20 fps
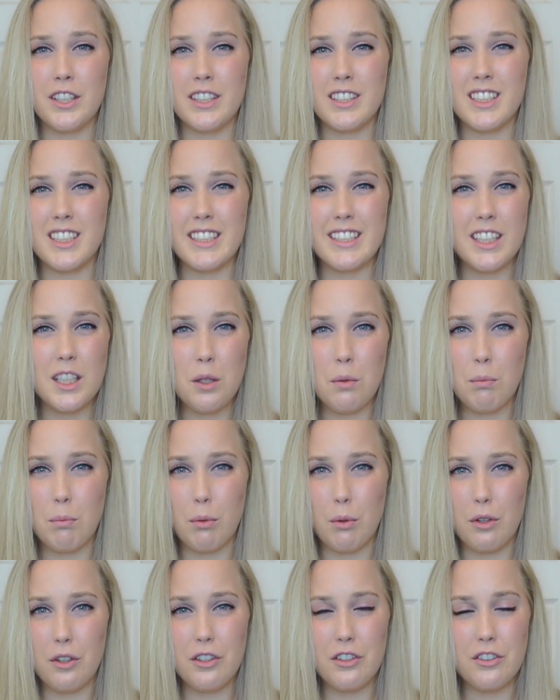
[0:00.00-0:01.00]
and it's just going to
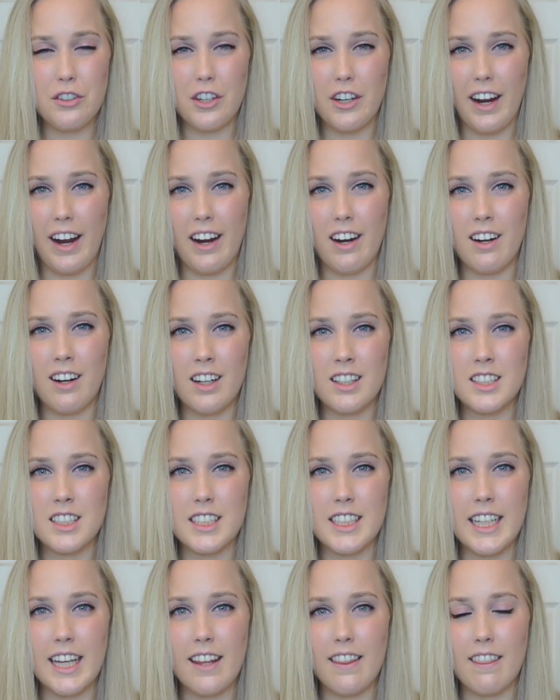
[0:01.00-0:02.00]
boil your hair
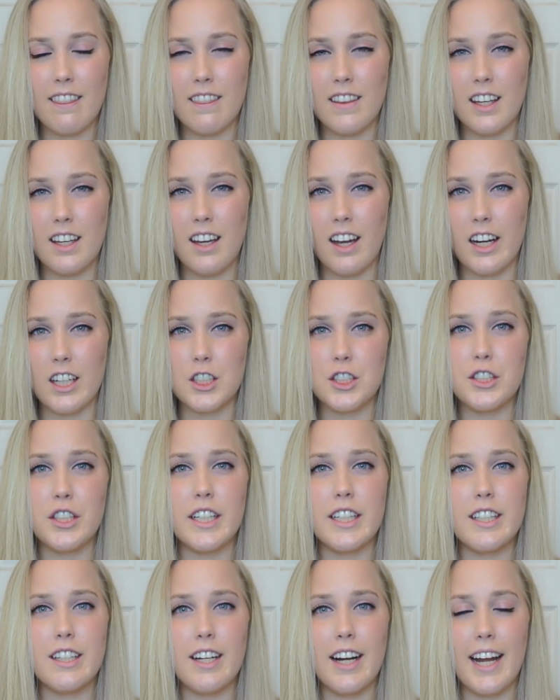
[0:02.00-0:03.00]
underneath the hair straightener,